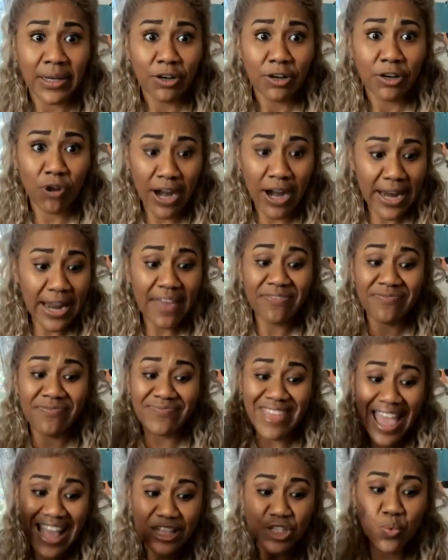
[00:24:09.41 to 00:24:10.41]
Right?
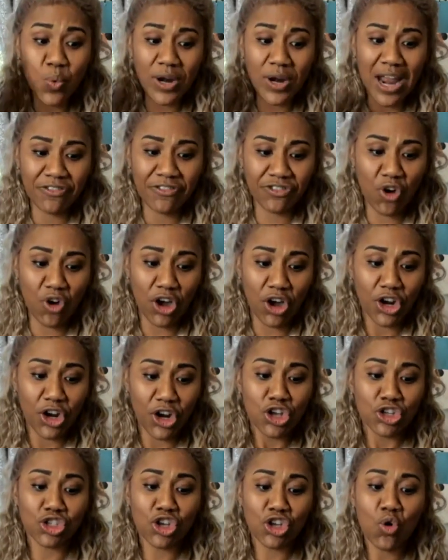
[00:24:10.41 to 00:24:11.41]
That's what I thought.
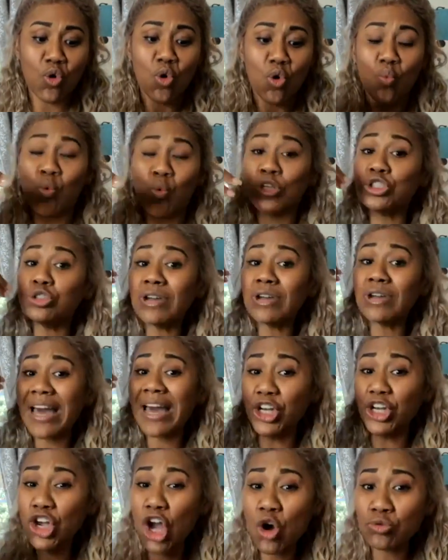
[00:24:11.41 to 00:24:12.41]
So what you got to
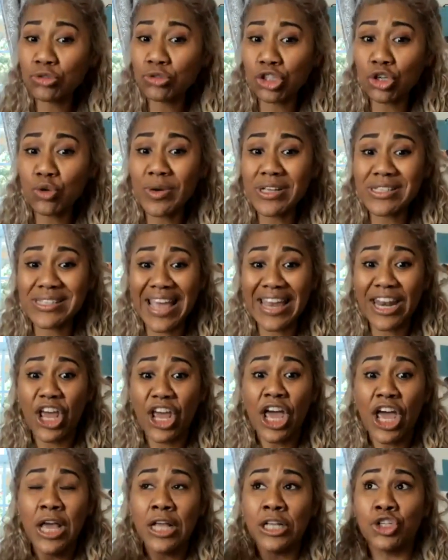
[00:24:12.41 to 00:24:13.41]
know too is that
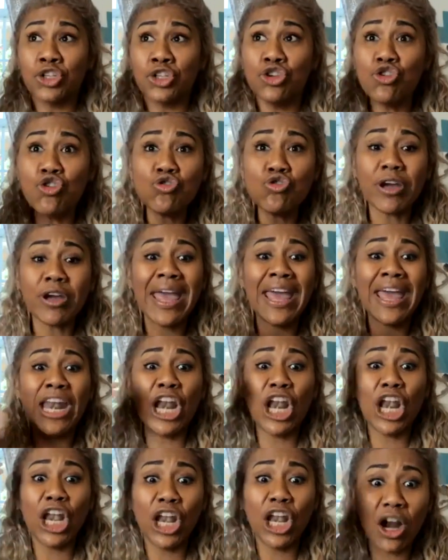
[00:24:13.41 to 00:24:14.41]
you can
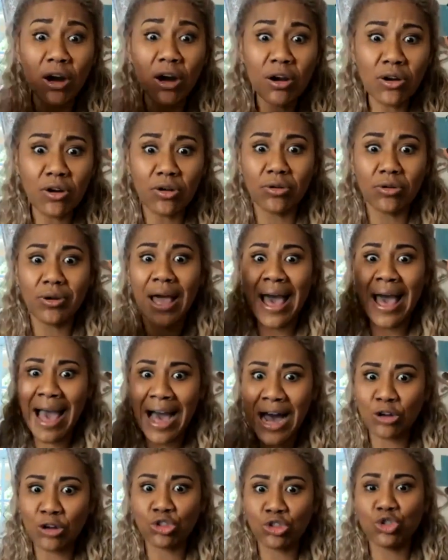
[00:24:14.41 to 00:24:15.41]
learn
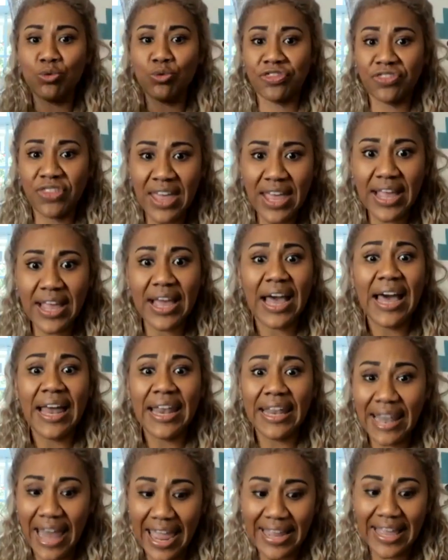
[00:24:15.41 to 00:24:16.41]
how to think
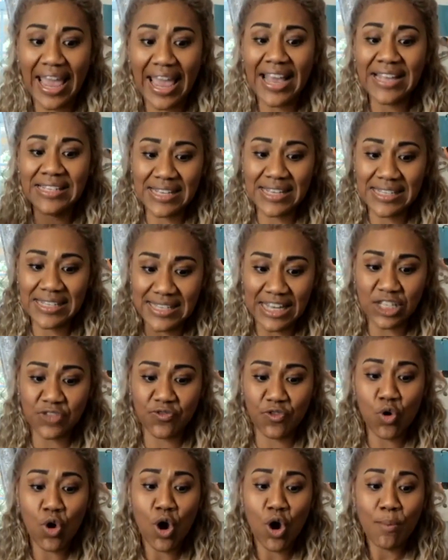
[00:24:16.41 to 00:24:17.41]
like a
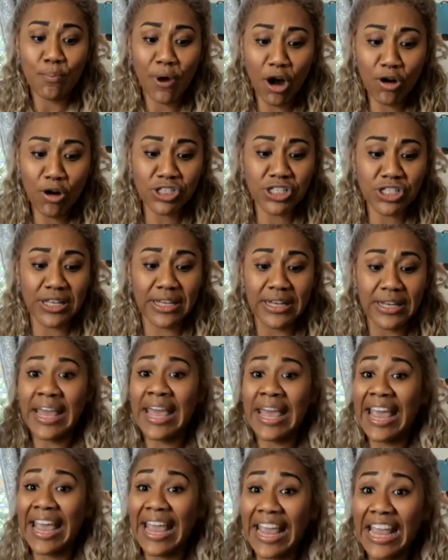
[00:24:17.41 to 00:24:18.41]
successful person.
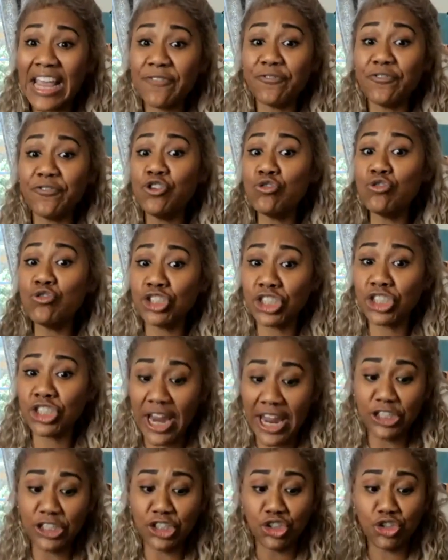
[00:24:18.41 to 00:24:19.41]
If you
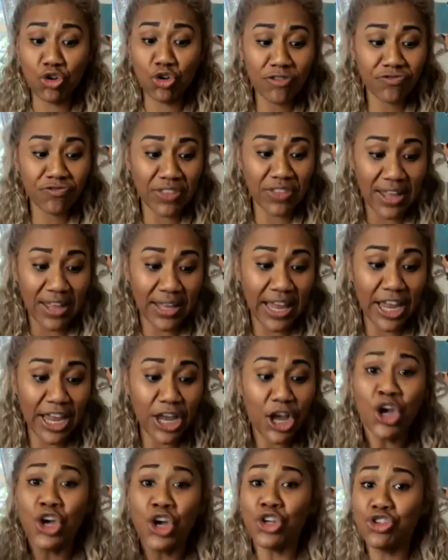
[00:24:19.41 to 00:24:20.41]
change your thinking,
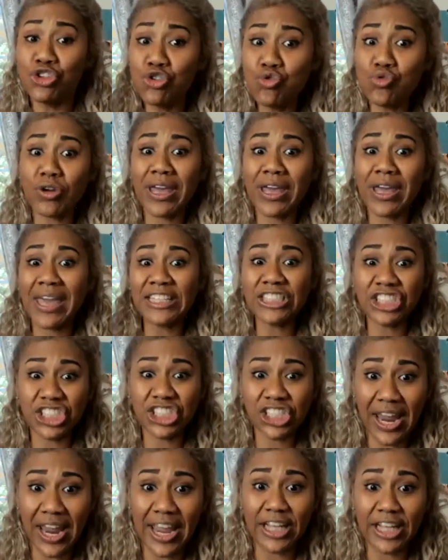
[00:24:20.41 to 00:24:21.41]
you can
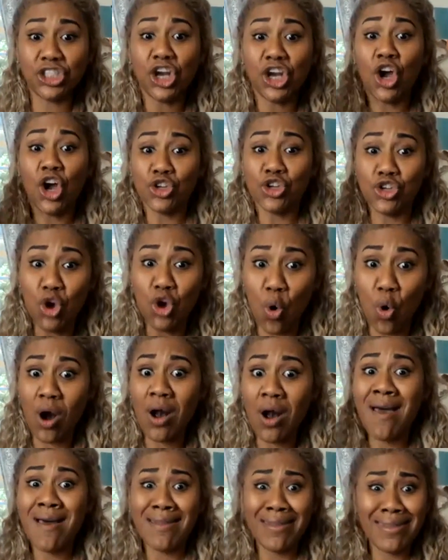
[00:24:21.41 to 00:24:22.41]
change your
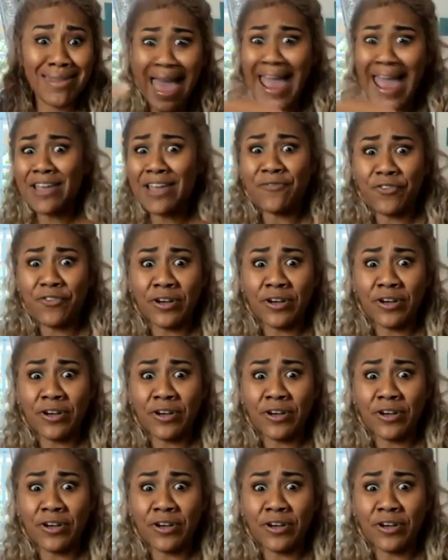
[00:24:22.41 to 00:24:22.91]
life.